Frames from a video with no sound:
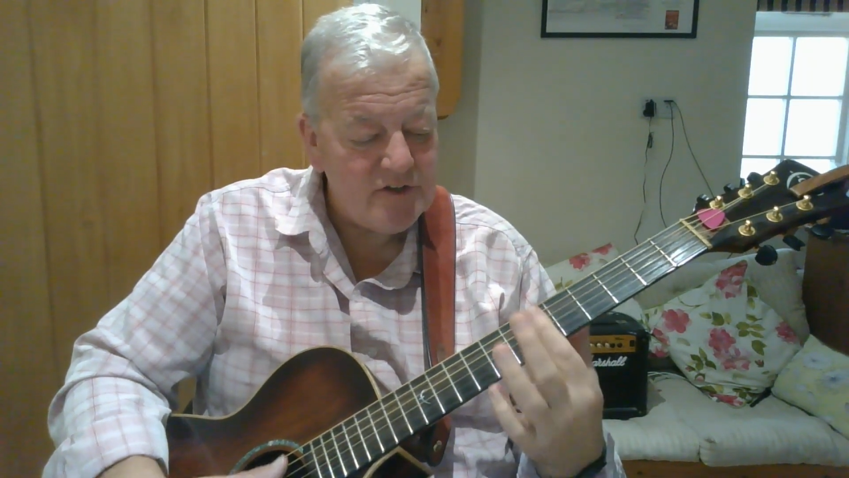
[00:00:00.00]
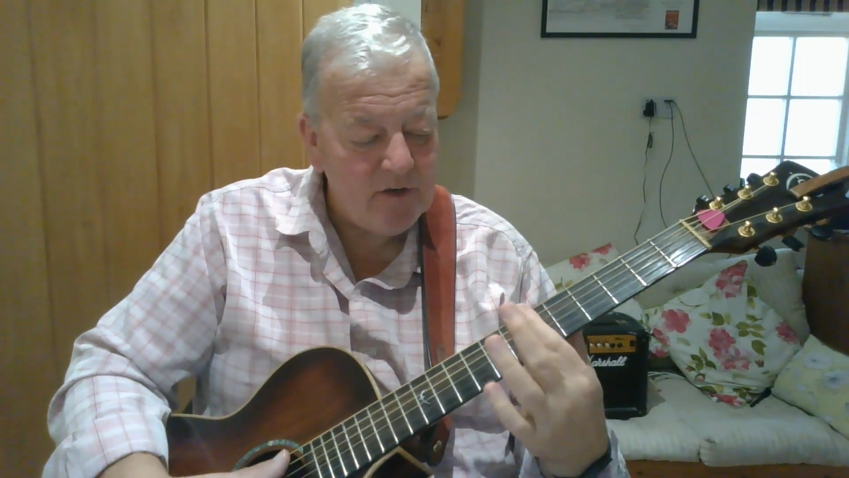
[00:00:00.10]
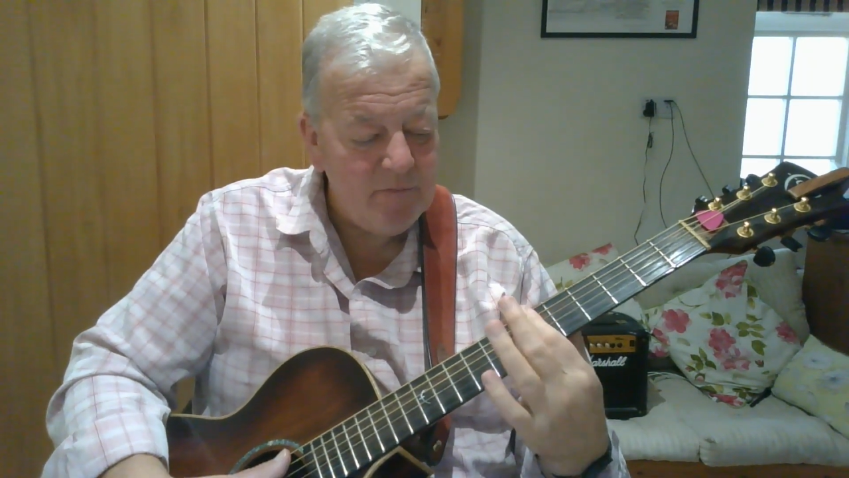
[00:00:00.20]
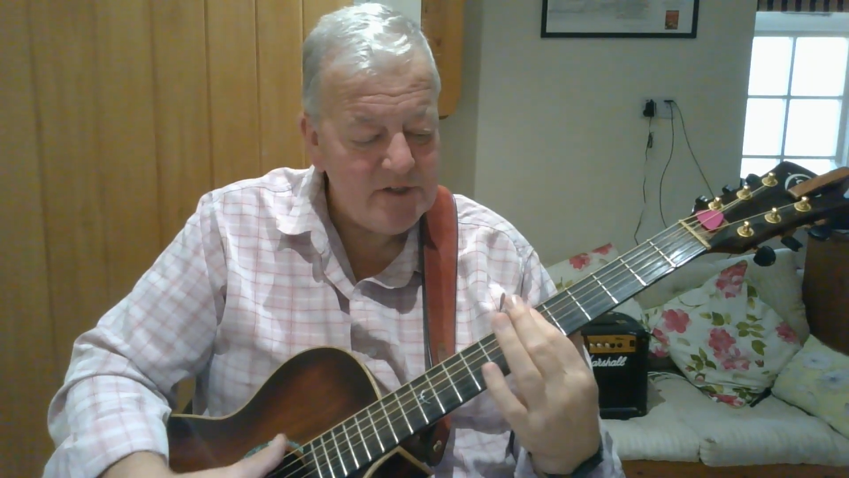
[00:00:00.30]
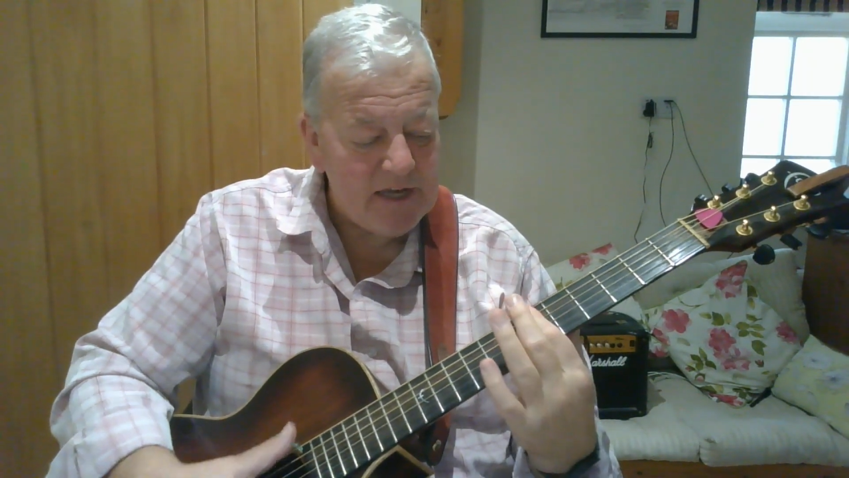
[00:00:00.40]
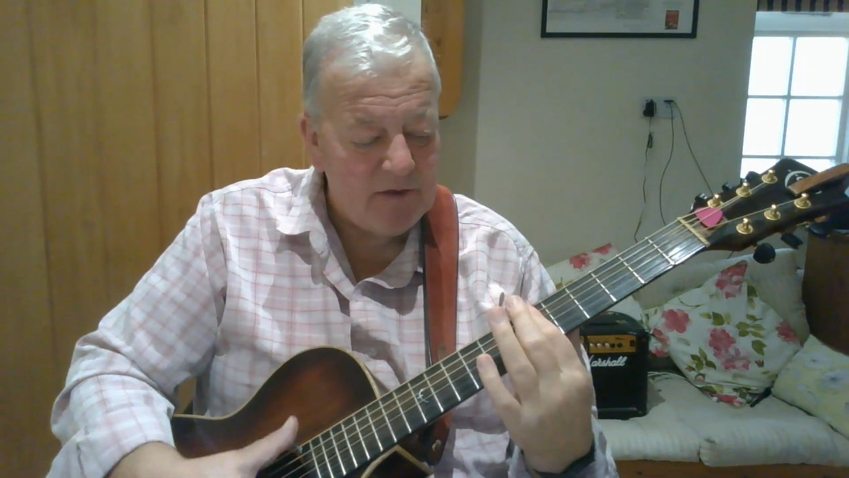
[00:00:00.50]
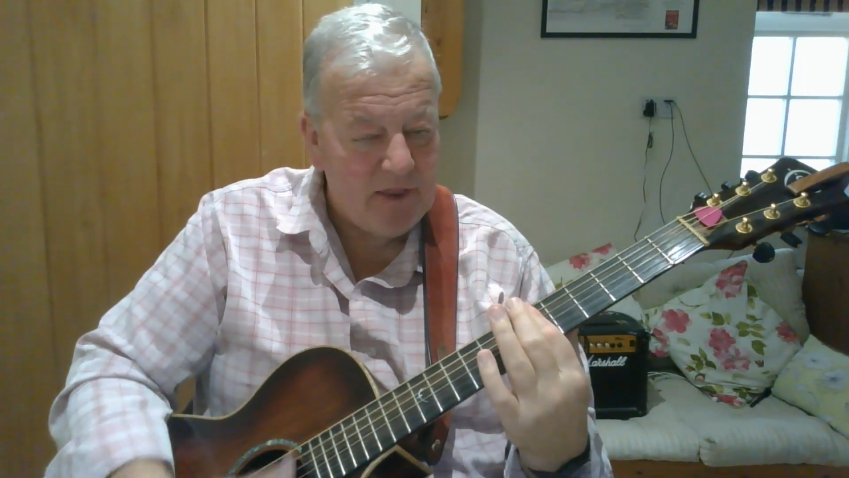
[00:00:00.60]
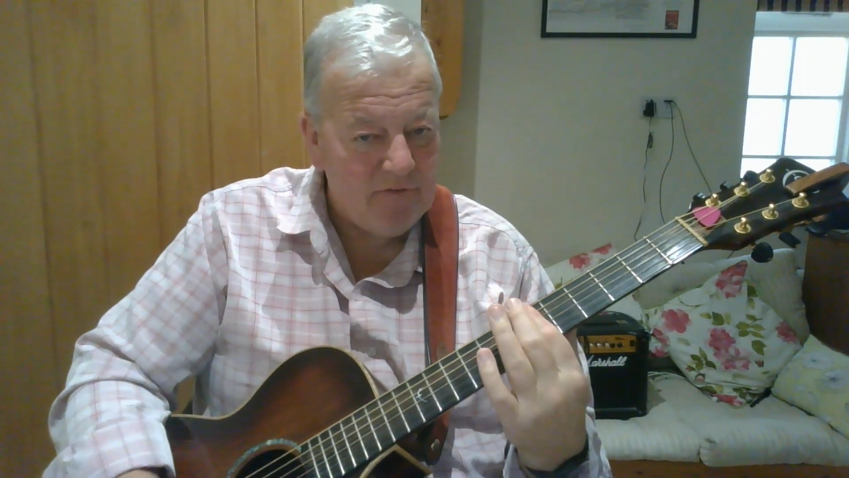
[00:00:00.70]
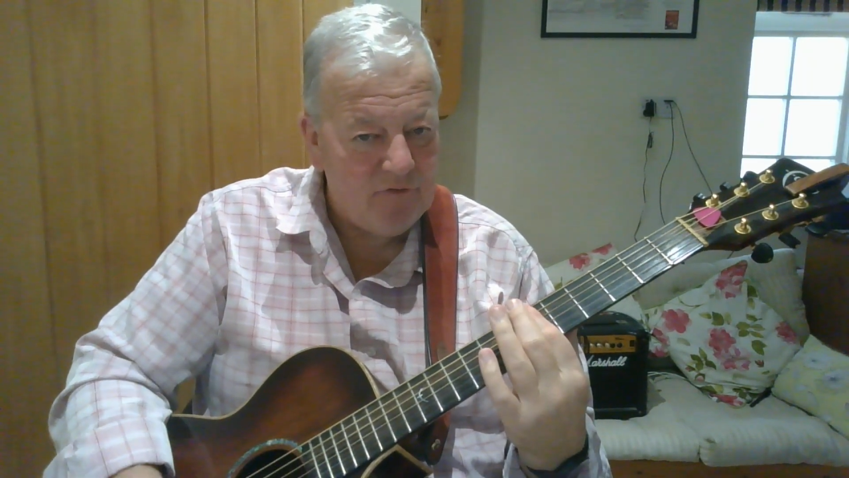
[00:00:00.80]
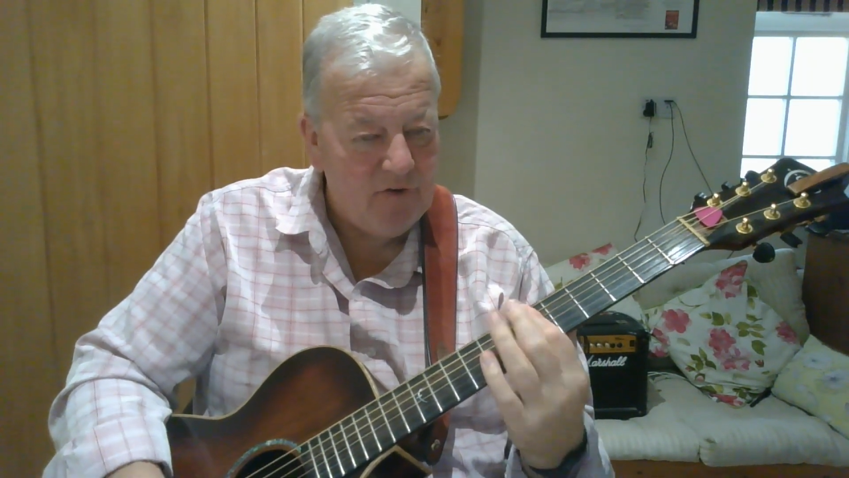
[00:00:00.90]
so you miss out
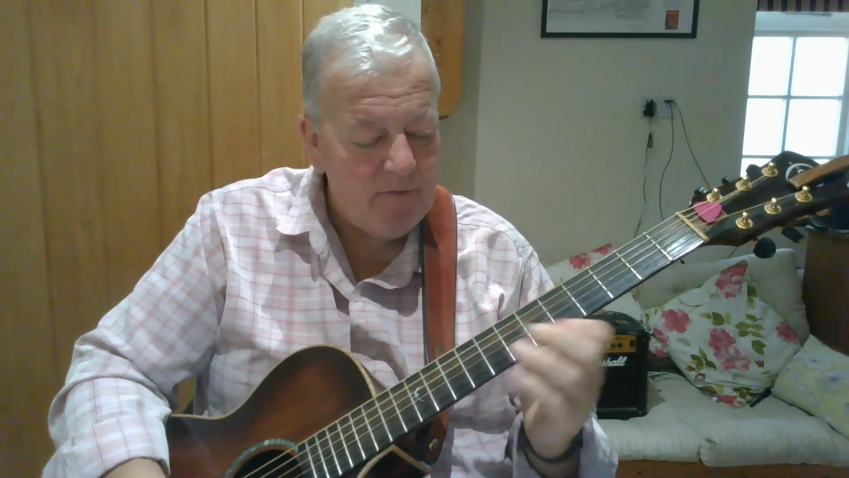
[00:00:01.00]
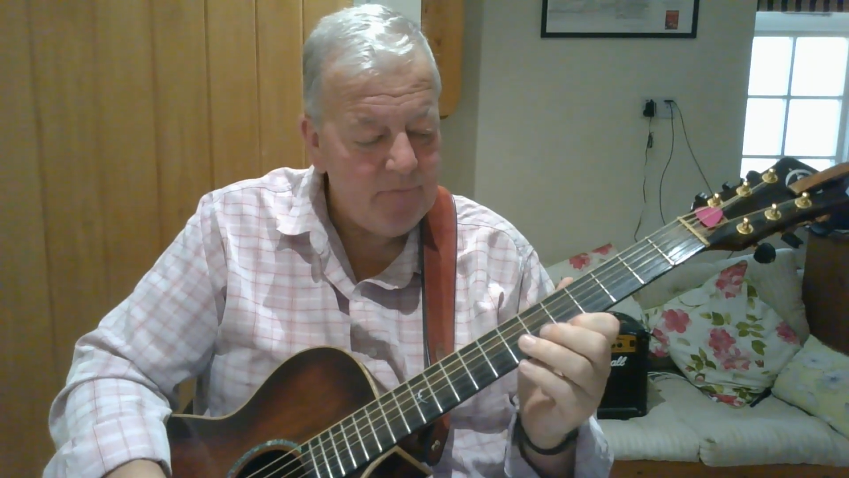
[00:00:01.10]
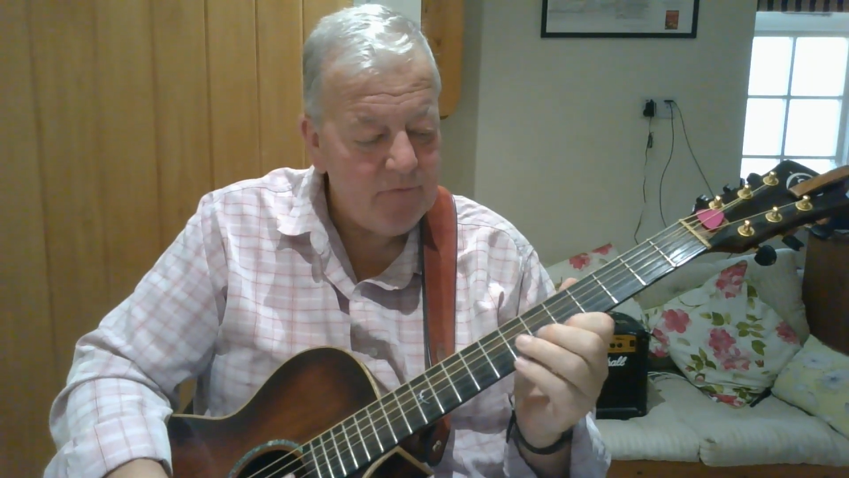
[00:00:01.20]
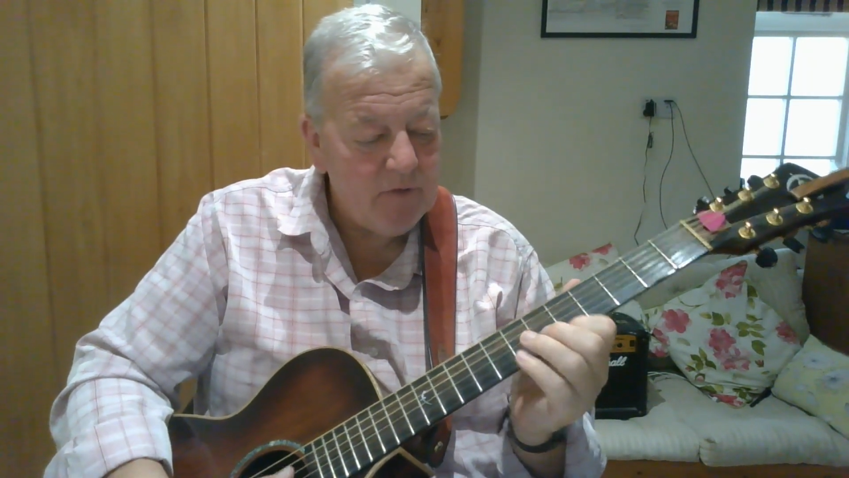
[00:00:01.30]
that fret.